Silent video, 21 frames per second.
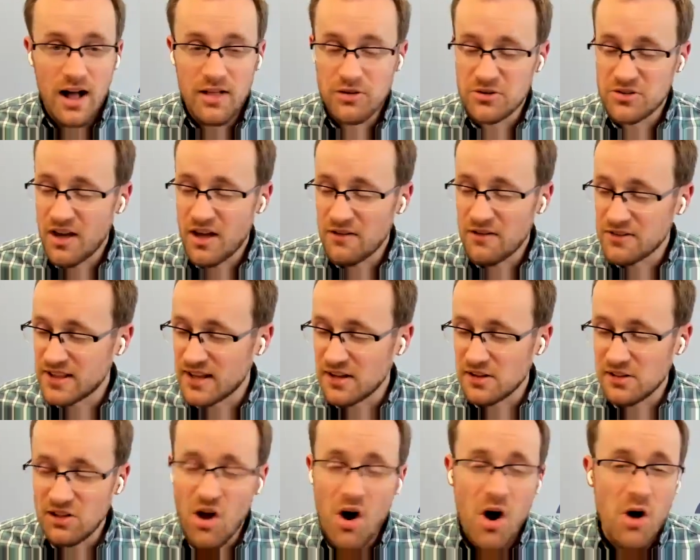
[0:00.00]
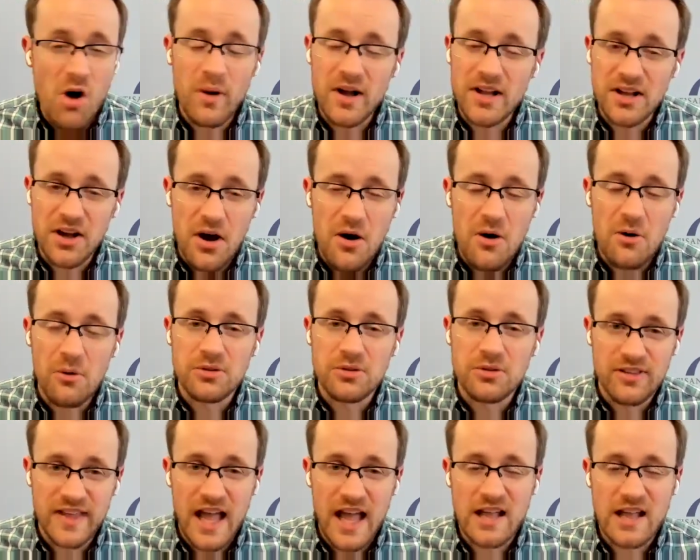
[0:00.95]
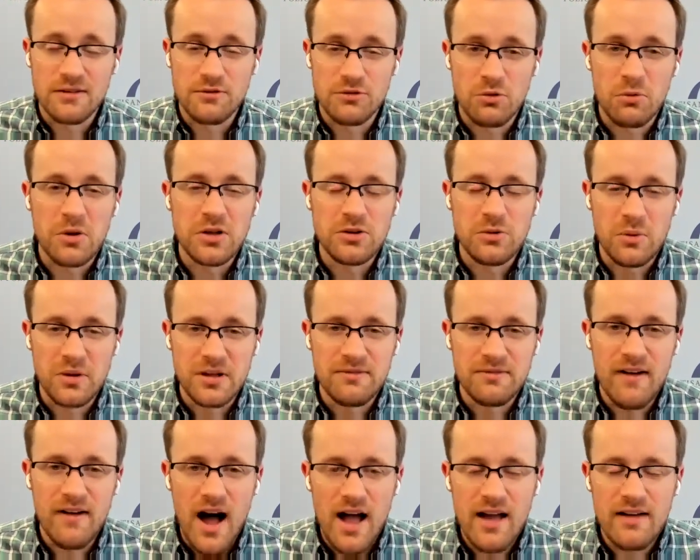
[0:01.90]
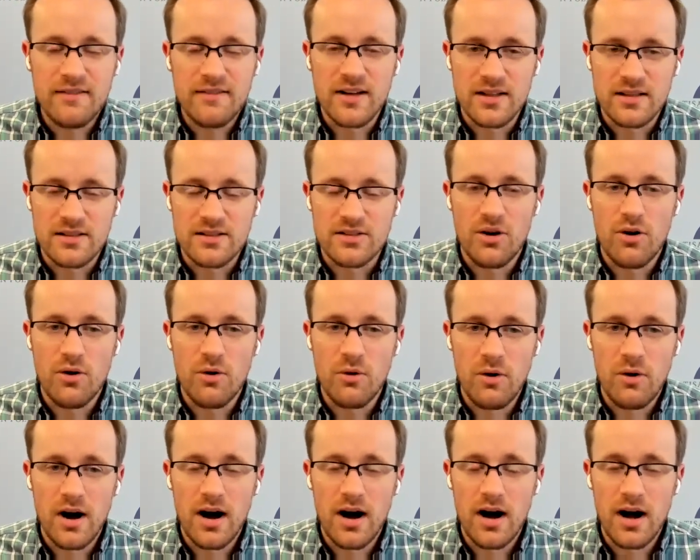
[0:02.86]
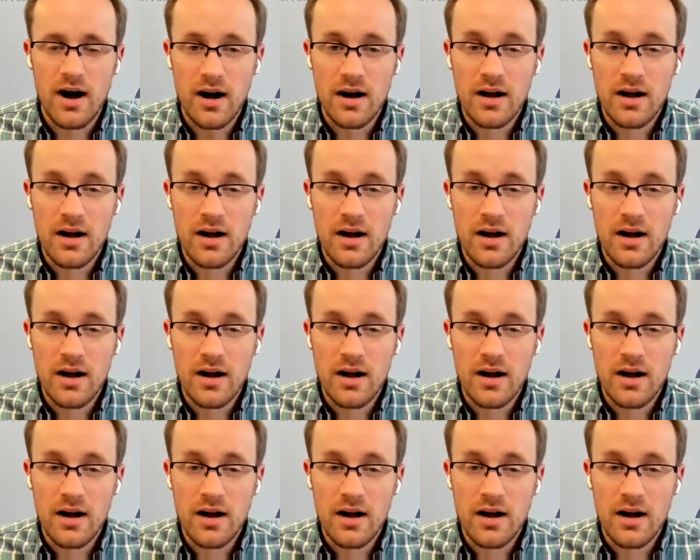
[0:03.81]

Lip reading: there's obviously a long way to go to the end of 2025, and so.